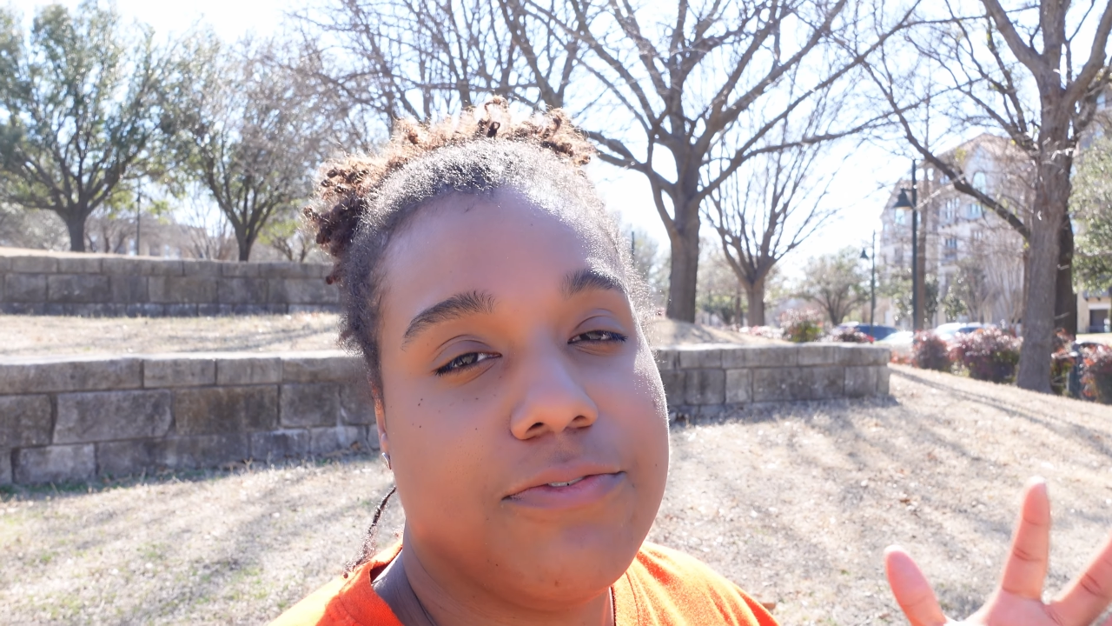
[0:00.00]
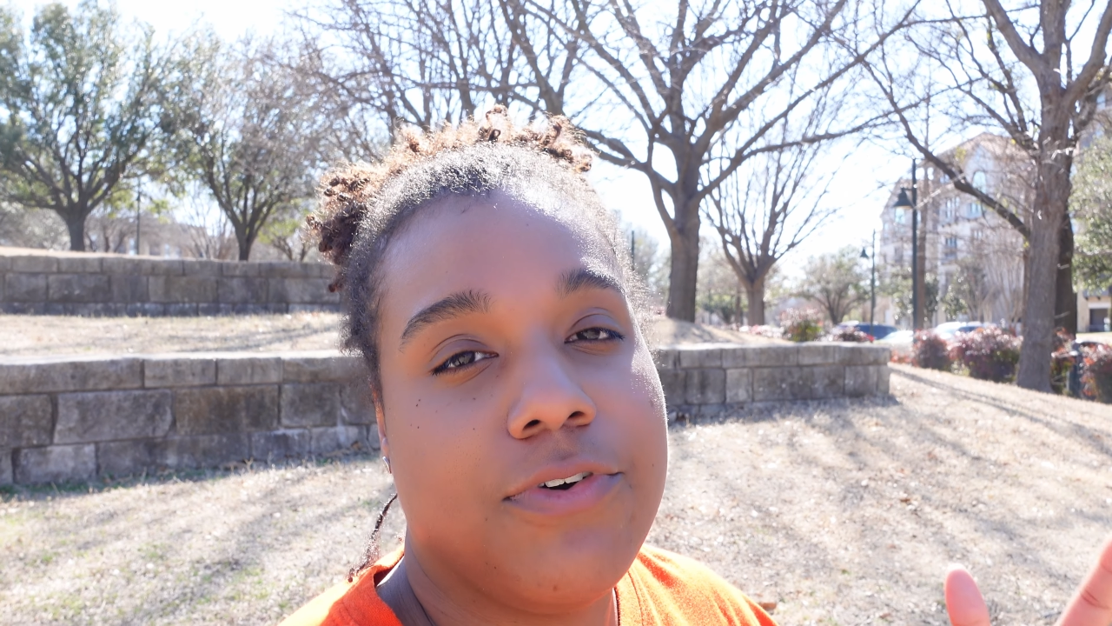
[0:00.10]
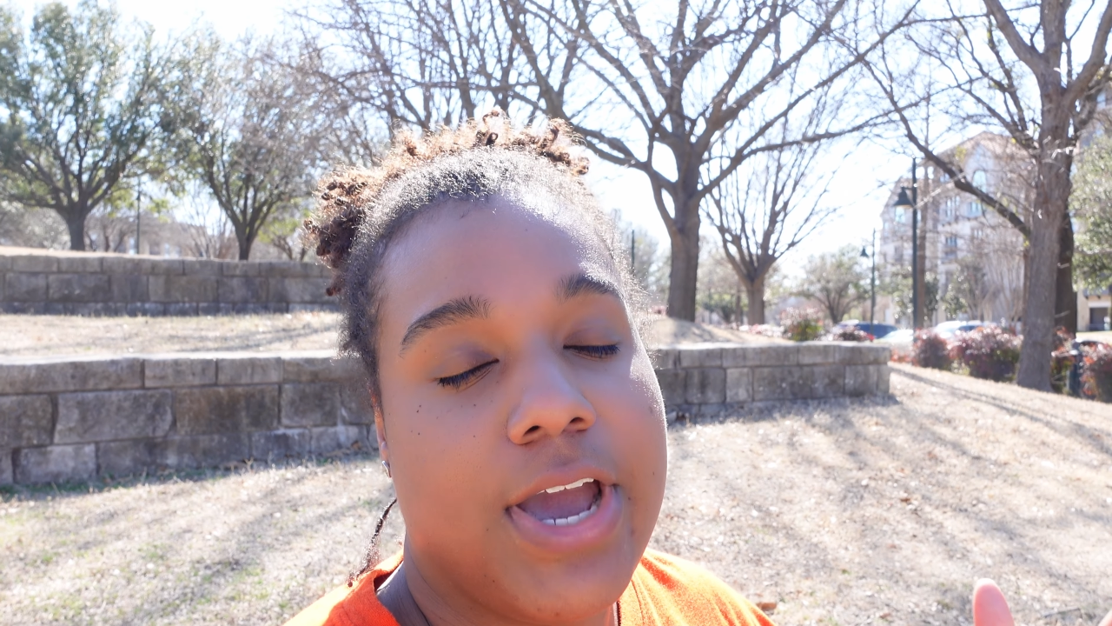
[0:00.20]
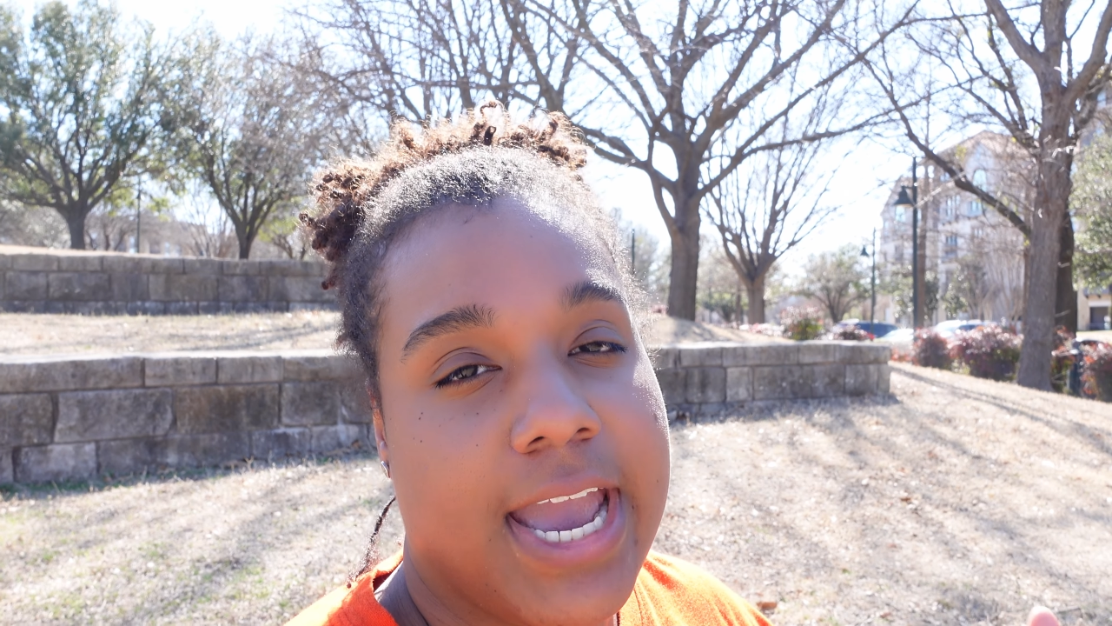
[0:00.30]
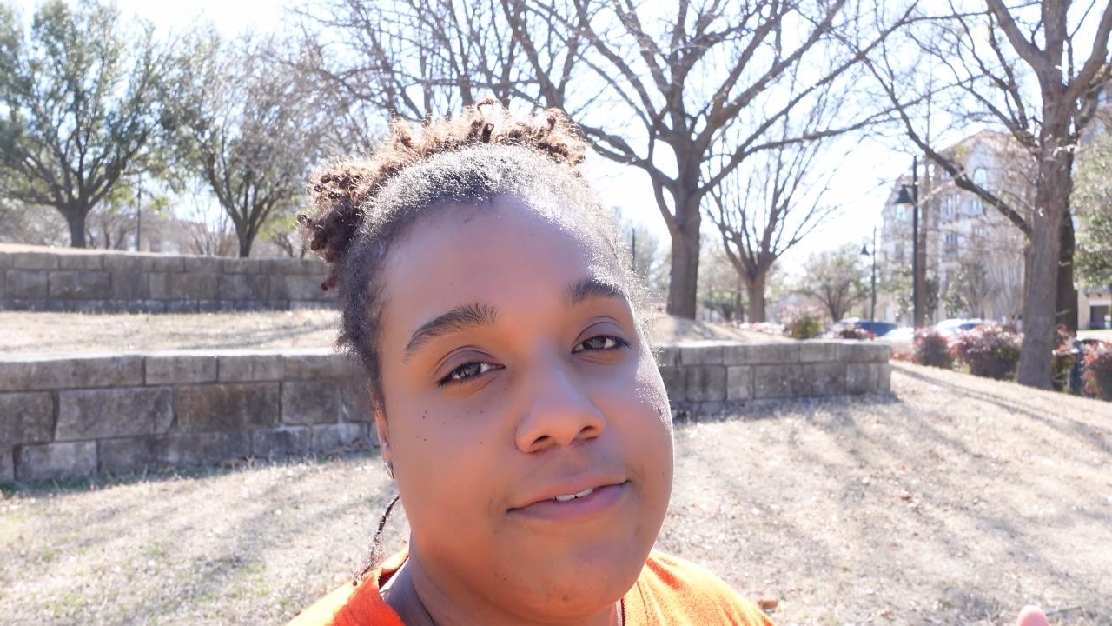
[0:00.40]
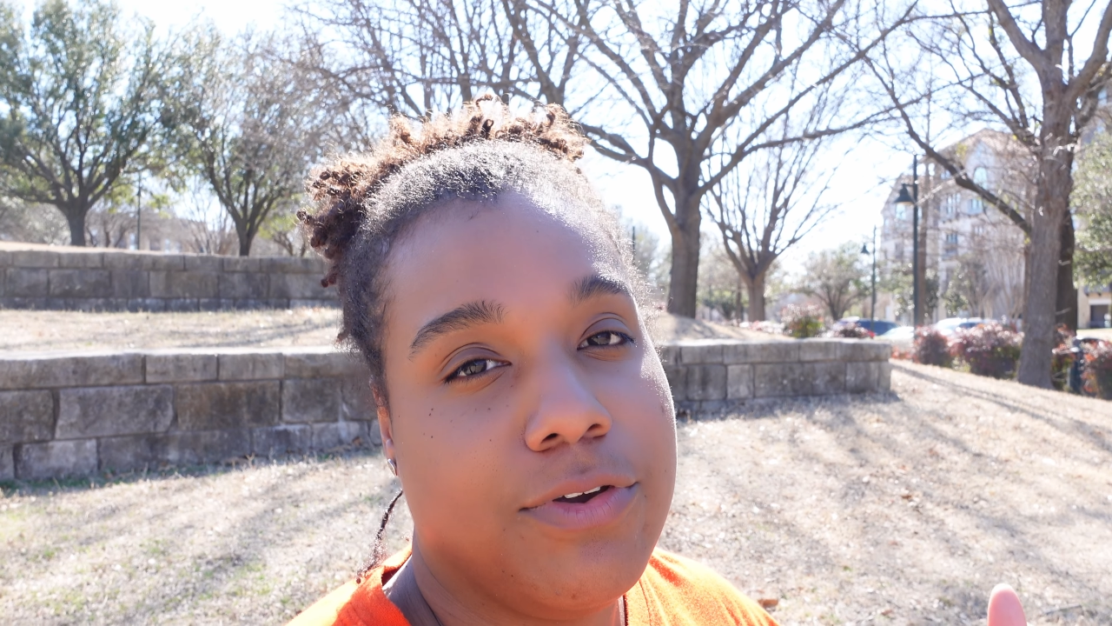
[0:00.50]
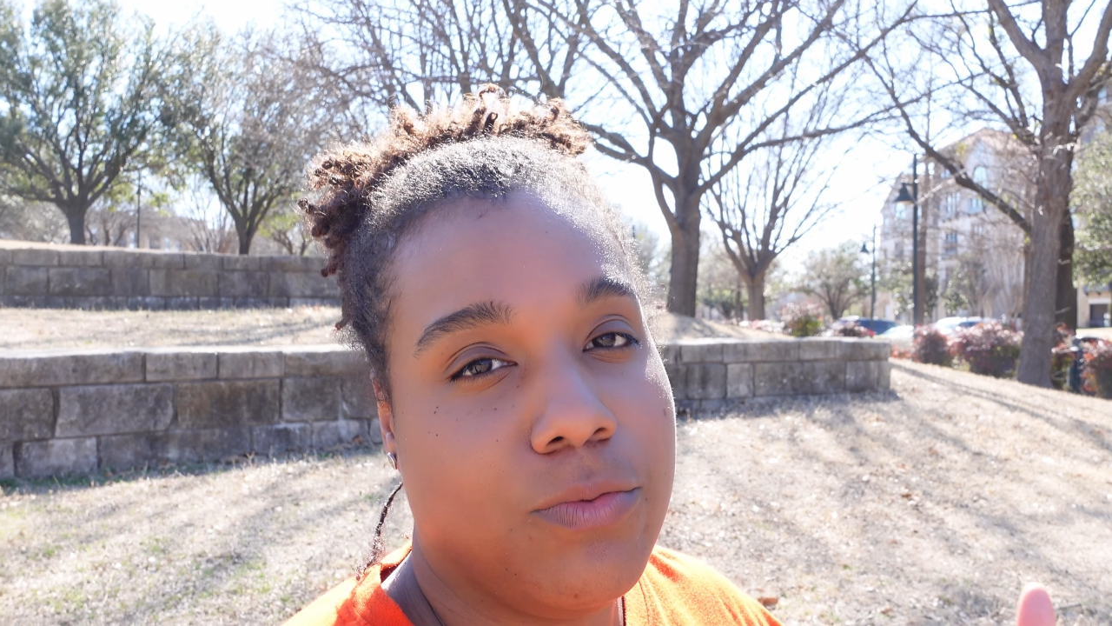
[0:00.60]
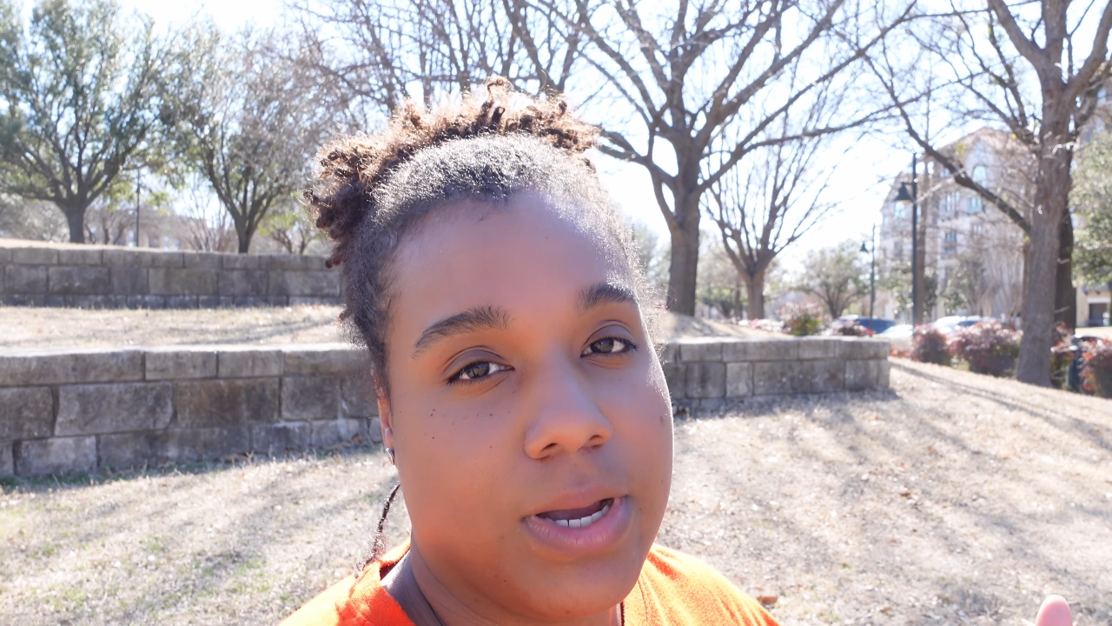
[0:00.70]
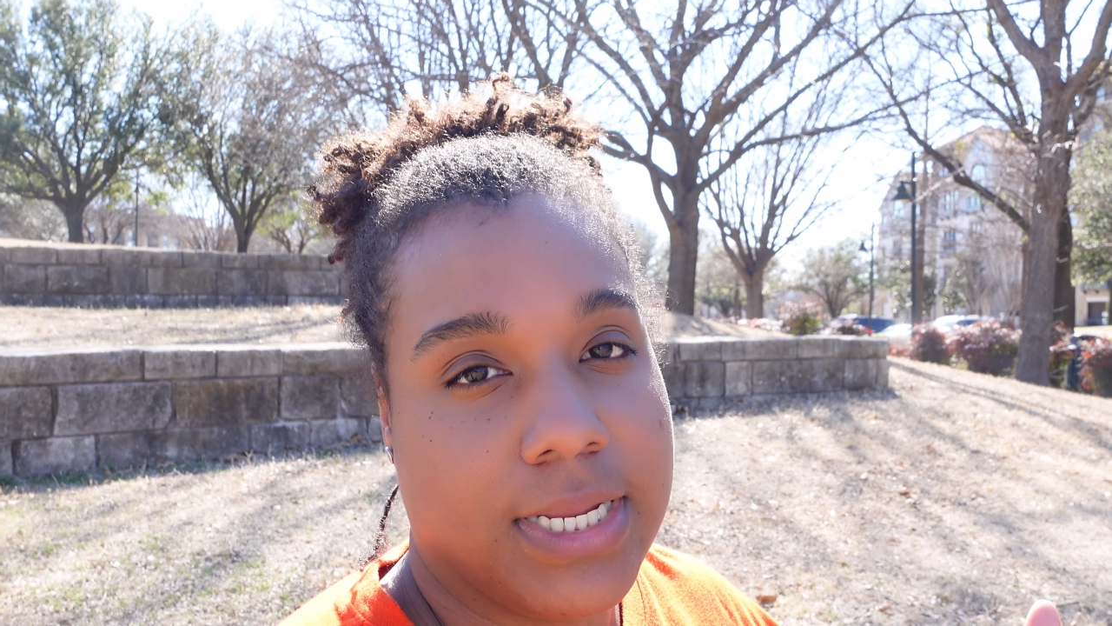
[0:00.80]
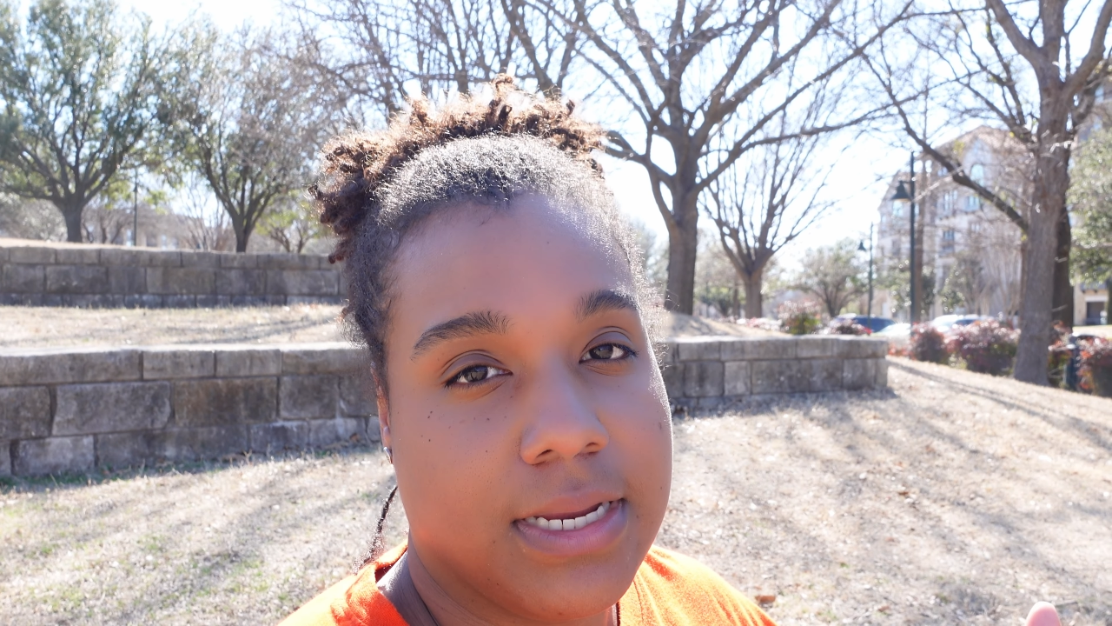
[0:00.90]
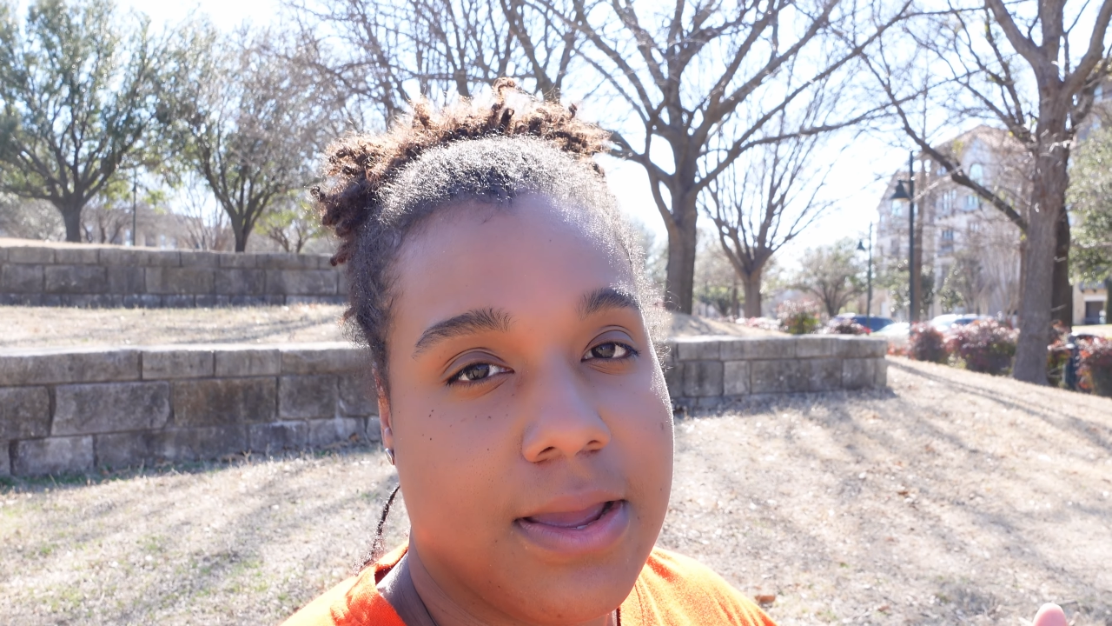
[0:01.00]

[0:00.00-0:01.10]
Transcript: for everyone,